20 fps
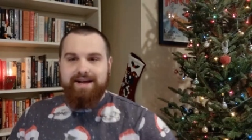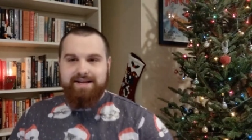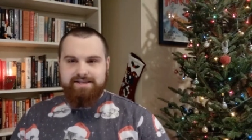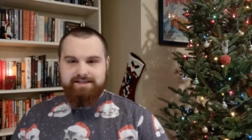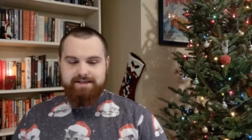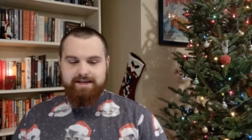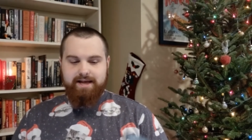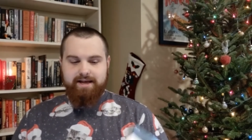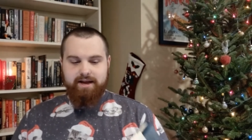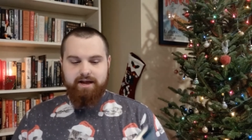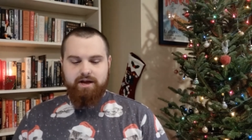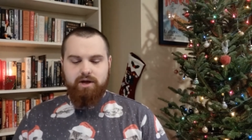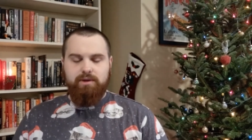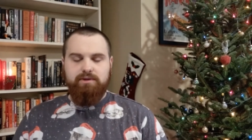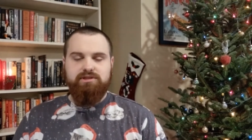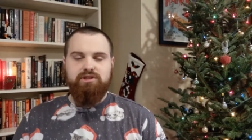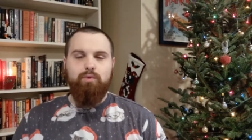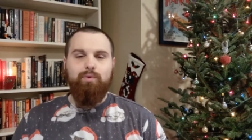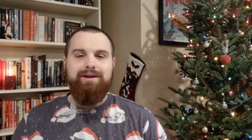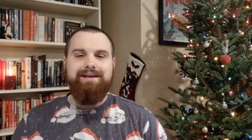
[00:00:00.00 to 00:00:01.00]
With that said, I
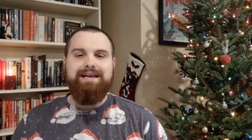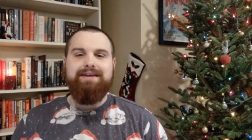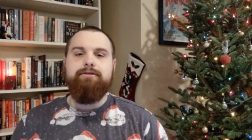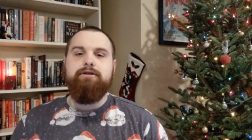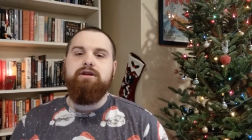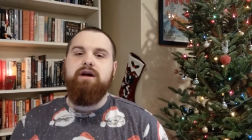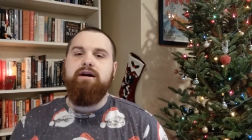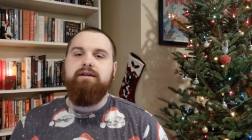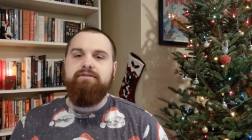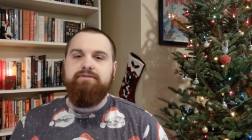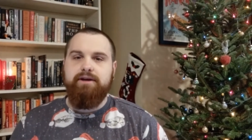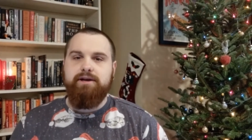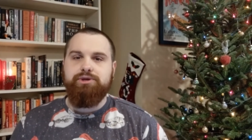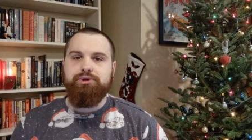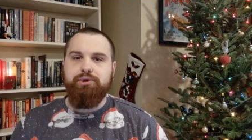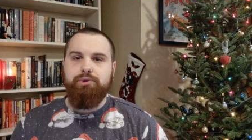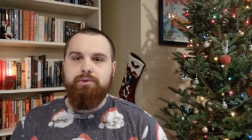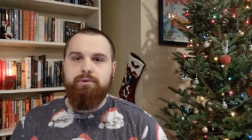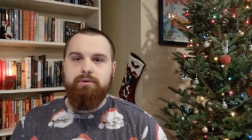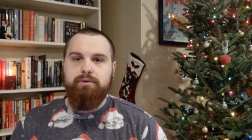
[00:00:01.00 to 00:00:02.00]
also want to give a
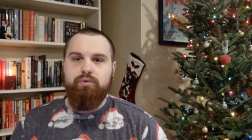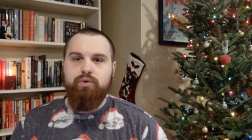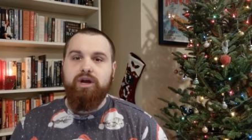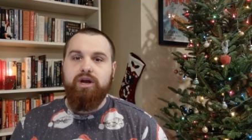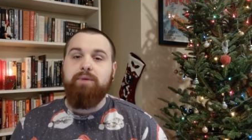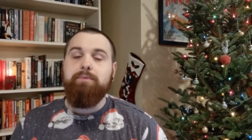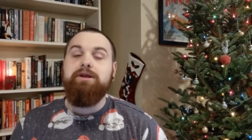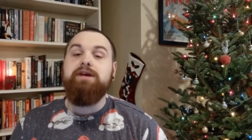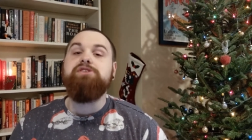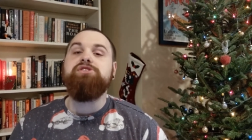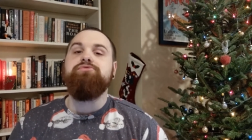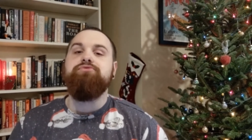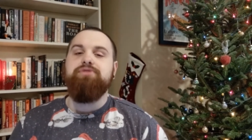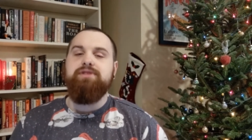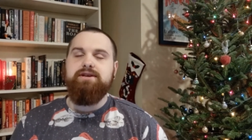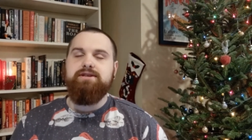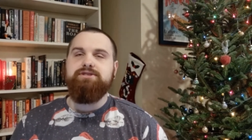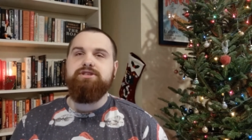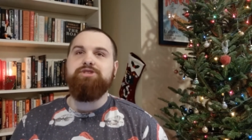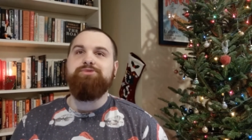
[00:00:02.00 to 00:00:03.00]
nonfiction recommendation
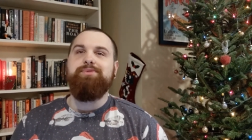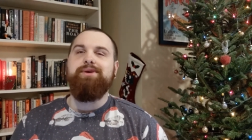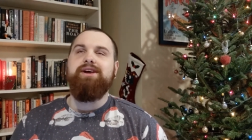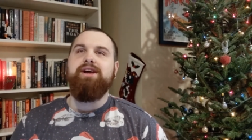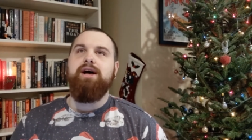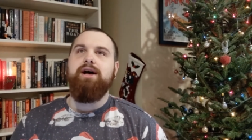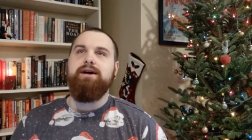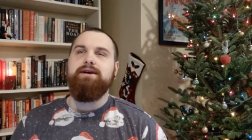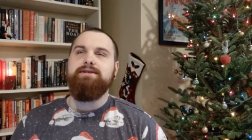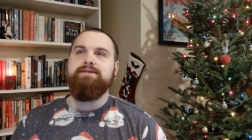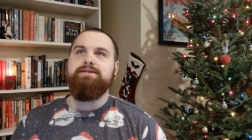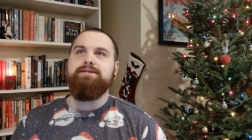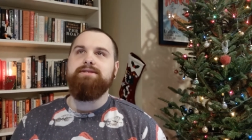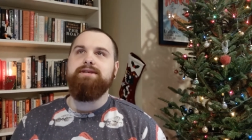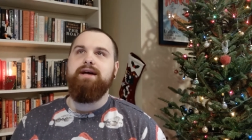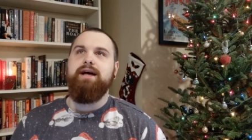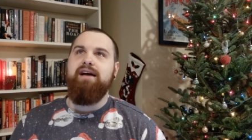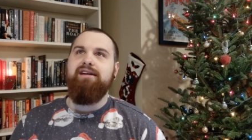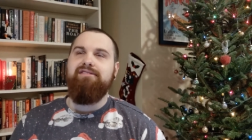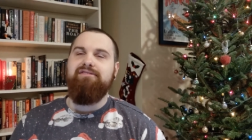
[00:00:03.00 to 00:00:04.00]
for this just
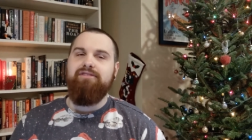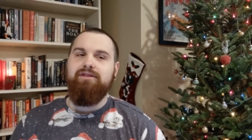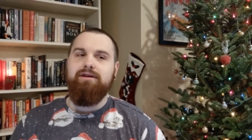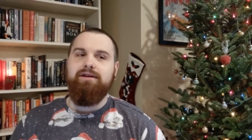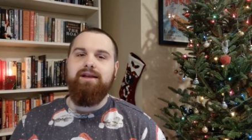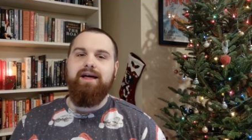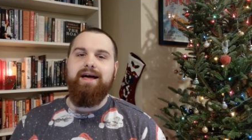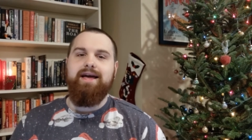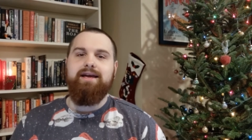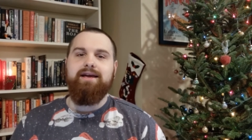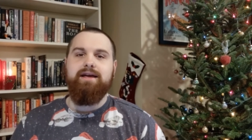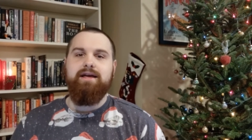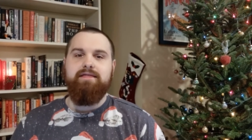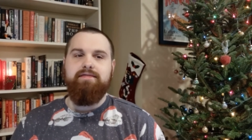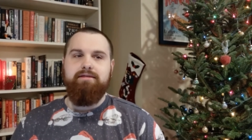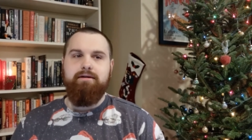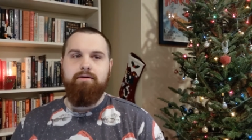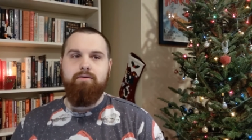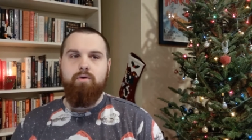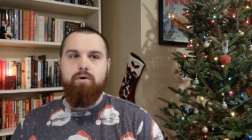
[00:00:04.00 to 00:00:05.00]
because I feel like
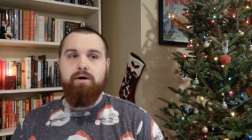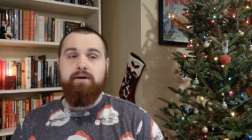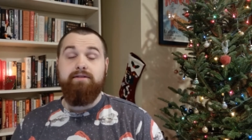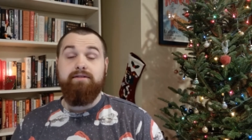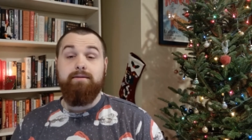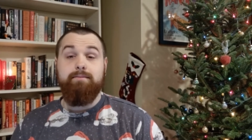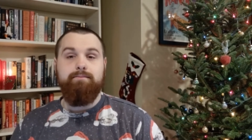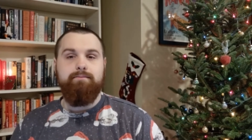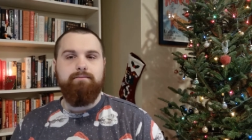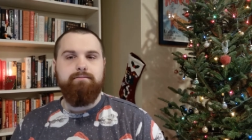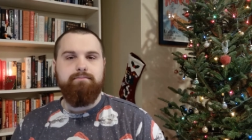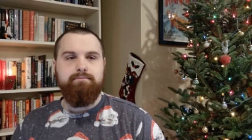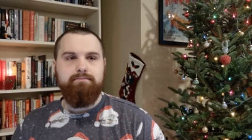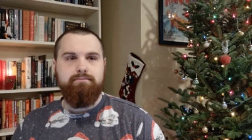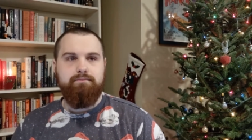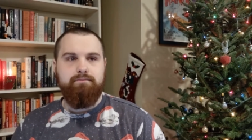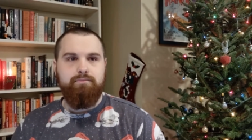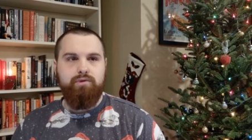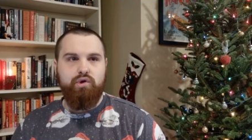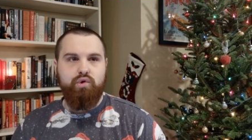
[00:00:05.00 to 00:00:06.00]
there are some
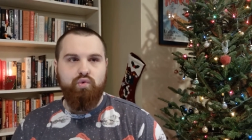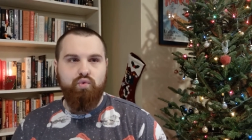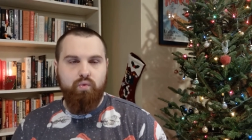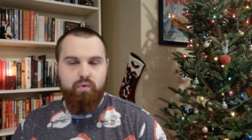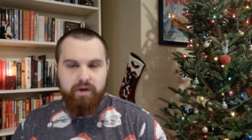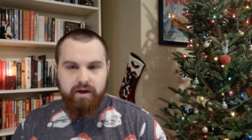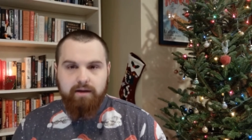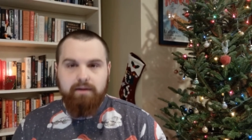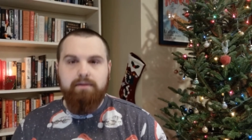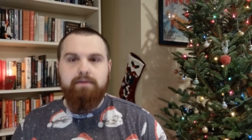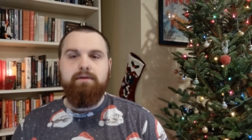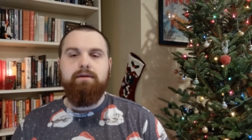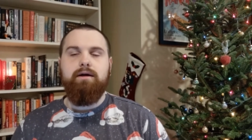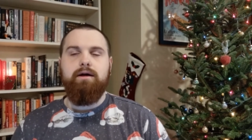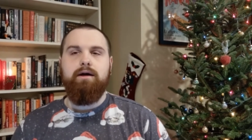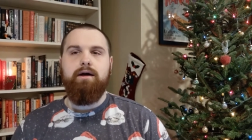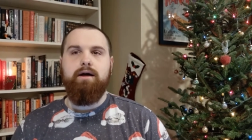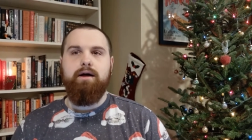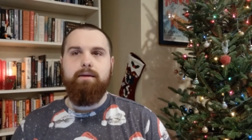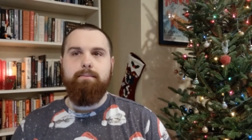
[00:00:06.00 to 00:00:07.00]

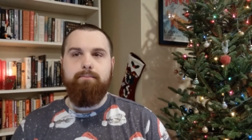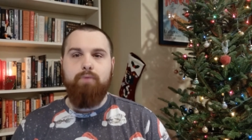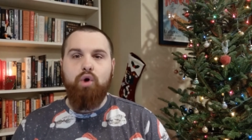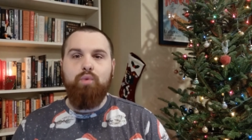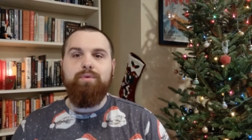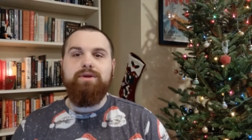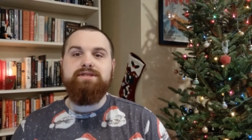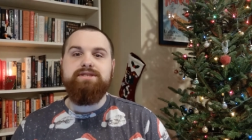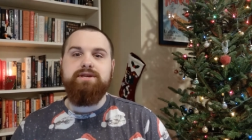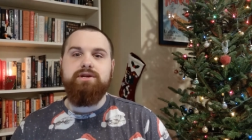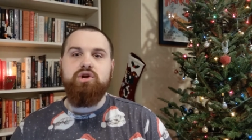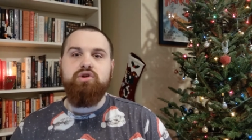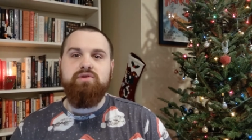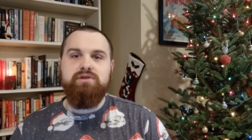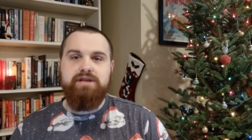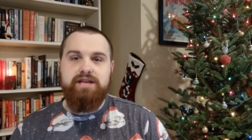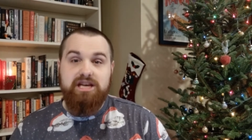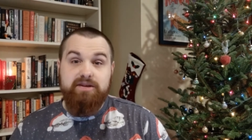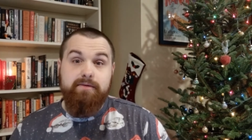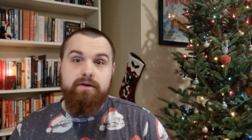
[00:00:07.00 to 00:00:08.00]
real moments that
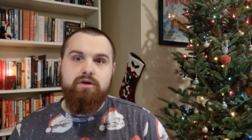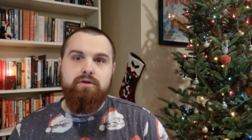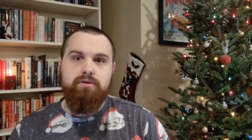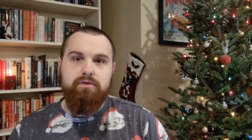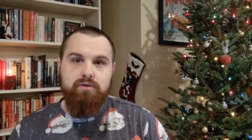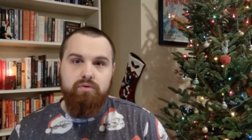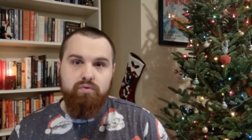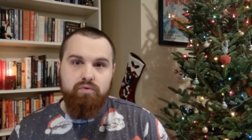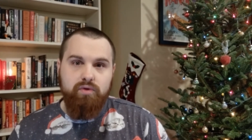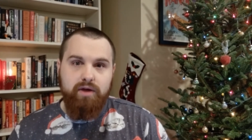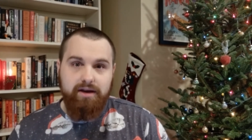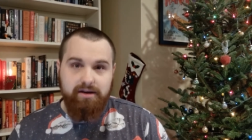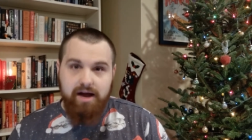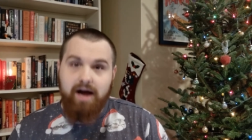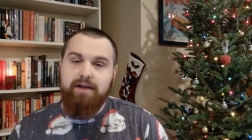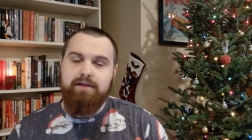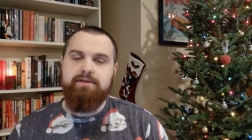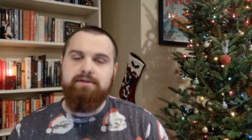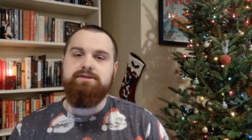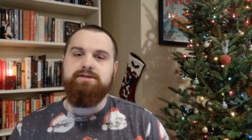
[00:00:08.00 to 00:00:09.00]
are, need to be
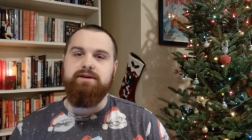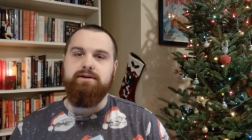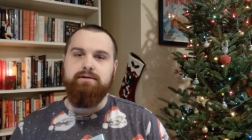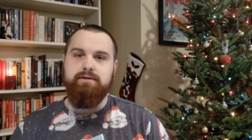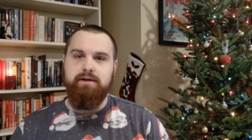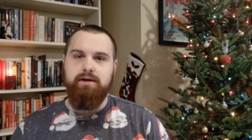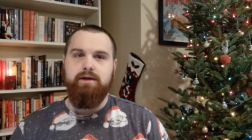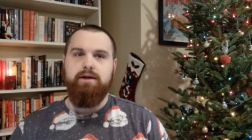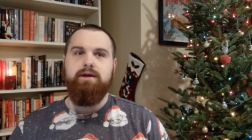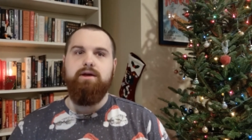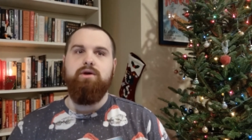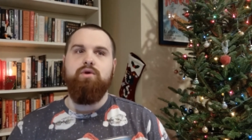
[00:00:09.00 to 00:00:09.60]
acknowledged and